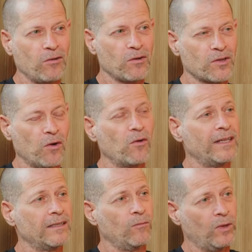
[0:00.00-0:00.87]
closed door.
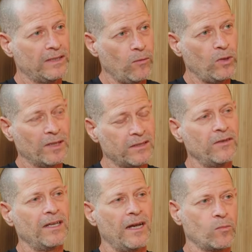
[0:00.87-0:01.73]
And when they will
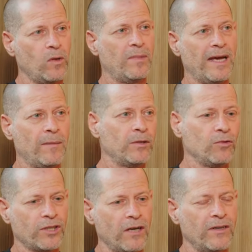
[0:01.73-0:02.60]
materialize, we'll be able
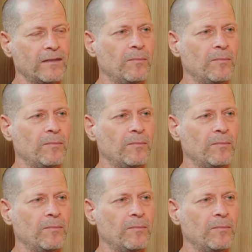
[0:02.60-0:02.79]
to share it.